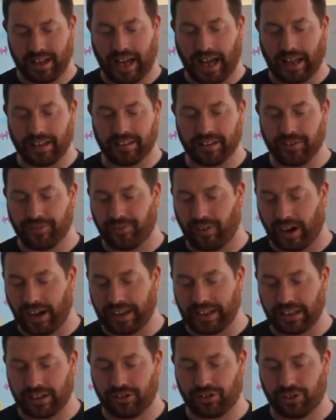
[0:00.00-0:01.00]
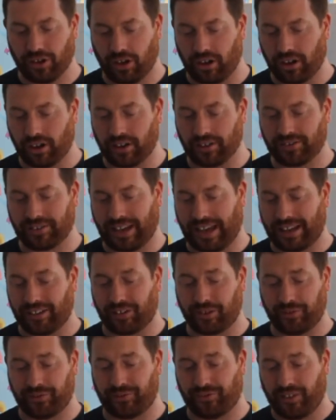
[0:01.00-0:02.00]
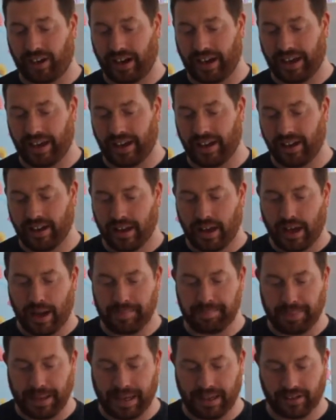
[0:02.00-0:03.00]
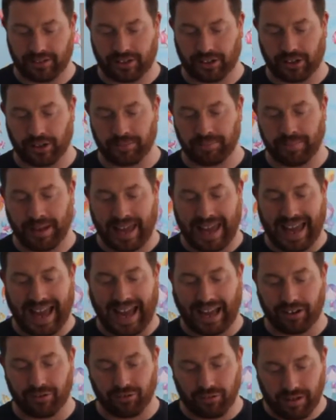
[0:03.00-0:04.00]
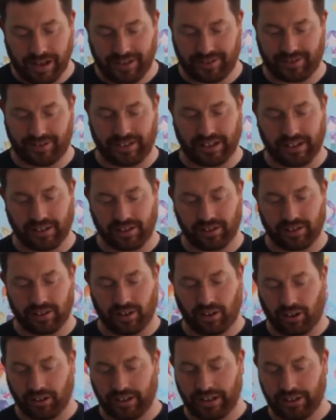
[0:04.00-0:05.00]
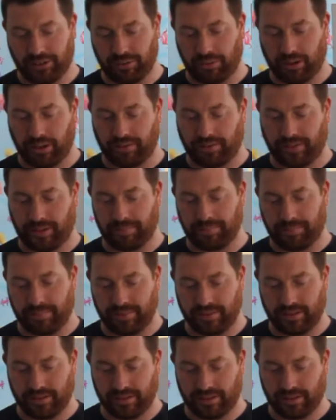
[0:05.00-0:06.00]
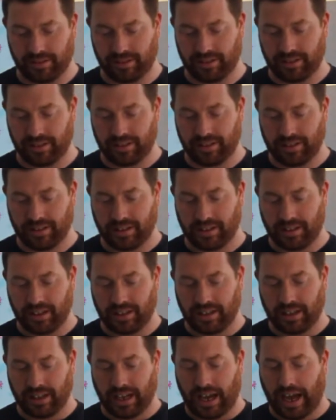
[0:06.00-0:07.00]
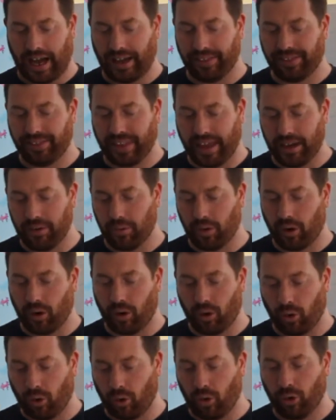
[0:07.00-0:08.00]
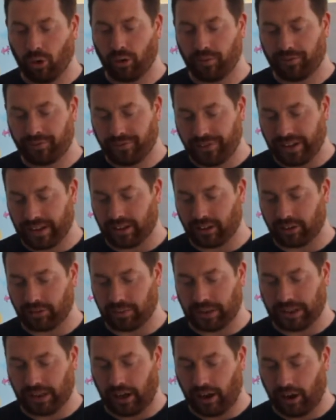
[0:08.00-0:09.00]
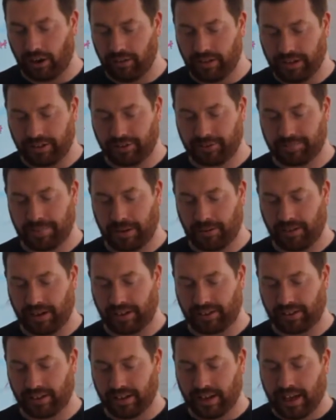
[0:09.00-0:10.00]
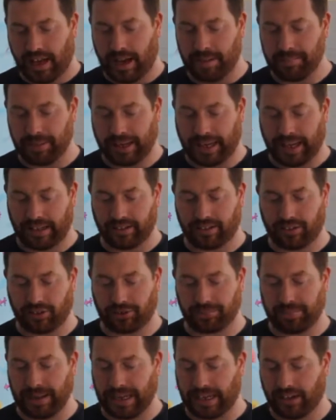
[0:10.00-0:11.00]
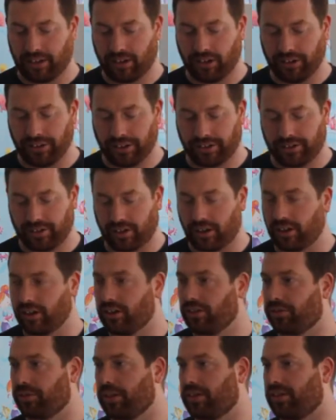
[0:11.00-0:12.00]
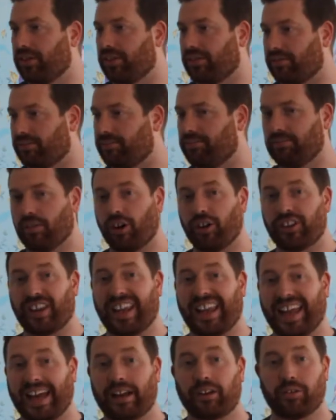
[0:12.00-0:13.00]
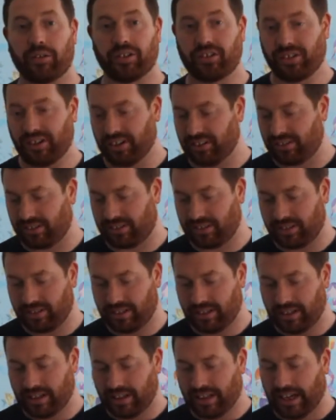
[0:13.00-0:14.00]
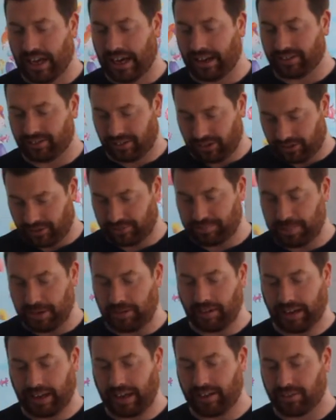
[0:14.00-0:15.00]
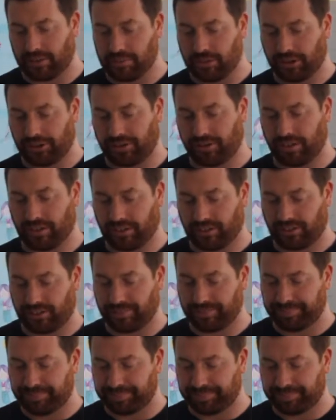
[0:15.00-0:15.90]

And divided tongues as of fire appeared to them and rested on each one of them. And they were all filled with the Holy Spirit and began to speak in other tongues, which is other languages, as the Spirit gave them utterance.